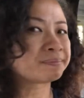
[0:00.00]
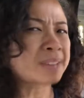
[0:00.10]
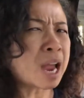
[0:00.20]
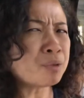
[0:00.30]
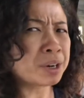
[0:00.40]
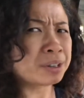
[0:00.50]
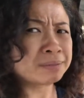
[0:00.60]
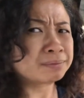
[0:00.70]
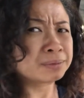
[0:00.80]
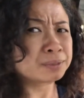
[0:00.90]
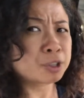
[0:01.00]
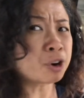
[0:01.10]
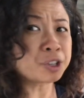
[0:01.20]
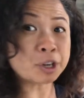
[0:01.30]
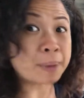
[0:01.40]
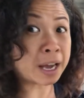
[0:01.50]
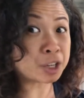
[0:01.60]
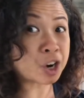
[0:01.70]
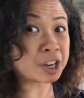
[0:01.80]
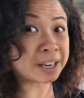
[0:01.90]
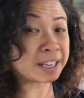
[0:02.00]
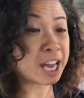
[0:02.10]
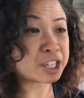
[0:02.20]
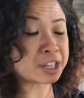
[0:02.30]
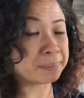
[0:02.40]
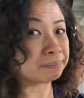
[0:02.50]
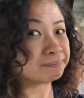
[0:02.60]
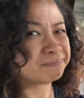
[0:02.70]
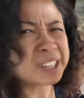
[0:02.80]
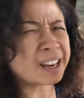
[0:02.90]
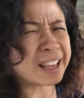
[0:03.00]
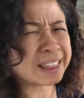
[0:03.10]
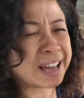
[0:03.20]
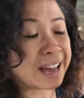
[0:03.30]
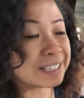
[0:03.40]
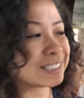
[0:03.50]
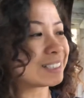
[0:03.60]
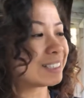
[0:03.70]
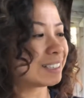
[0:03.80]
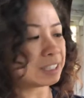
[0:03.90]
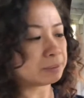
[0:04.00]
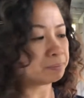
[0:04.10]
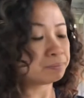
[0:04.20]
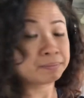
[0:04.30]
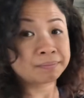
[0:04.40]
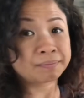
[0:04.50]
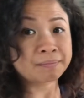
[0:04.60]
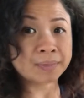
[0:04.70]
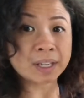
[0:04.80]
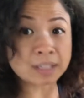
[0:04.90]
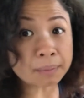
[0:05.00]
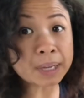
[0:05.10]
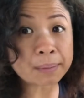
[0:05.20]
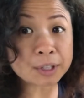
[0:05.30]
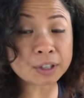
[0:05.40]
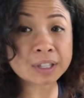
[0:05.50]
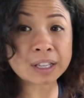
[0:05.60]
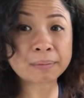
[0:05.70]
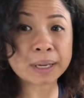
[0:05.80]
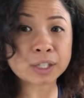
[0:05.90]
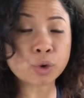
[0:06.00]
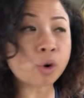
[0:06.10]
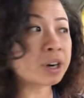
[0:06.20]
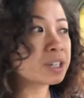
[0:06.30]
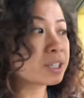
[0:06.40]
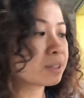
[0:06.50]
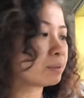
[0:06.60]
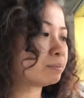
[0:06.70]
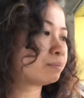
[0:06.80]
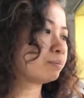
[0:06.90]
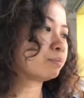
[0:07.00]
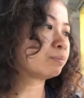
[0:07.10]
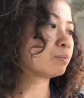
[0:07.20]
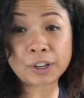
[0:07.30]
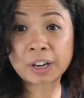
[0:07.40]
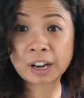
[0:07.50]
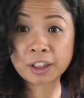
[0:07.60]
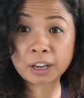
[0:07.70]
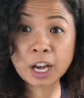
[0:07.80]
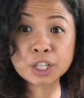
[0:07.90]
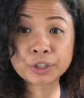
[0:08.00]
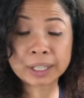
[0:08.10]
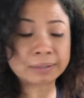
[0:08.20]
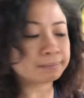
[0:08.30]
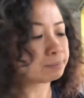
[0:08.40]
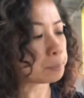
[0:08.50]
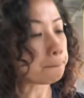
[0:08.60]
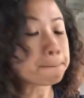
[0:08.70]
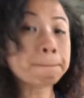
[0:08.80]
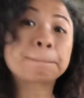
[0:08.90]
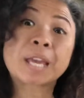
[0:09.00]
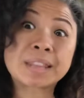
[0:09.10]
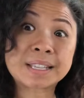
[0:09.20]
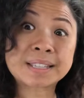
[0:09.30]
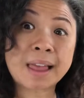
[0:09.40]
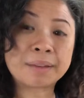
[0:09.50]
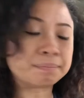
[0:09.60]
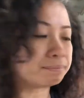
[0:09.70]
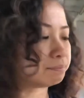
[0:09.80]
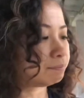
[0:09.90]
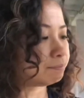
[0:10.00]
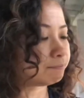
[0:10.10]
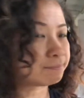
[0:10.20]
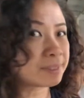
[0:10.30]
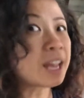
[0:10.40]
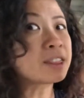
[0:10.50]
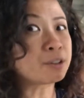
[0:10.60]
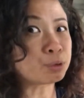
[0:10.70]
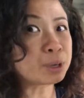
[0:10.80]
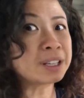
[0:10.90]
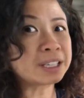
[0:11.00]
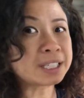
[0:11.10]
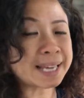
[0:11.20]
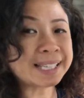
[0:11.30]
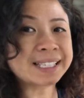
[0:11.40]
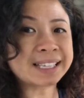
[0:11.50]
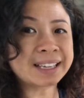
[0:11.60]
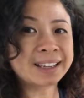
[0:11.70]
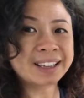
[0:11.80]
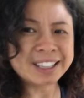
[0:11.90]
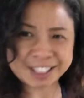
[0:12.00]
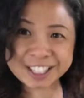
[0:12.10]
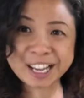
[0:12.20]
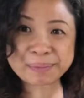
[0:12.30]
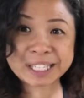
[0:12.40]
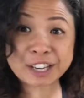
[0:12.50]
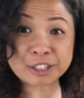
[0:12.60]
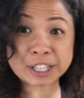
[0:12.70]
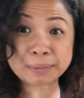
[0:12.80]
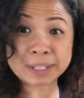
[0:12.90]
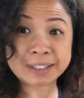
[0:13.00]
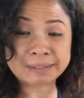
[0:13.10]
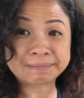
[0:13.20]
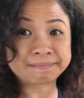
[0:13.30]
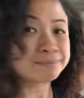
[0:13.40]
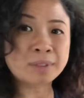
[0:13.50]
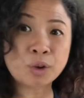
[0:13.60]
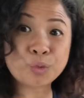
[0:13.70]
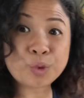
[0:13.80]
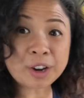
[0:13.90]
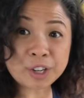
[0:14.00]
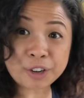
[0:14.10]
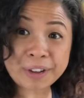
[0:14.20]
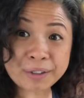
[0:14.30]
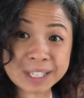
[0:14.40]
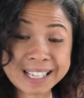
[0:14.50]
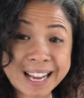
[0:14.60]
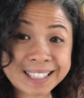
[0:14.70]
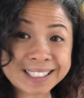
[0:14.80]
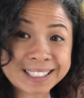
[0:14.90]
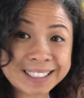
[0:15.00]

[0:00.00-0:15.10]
I wouldn't go in your backyard and catch them, not like that. Sometimes you'll see them at stores. If you're in another country, they sell them. And they're really tasty, just like potato chips. What are your favorite snacks?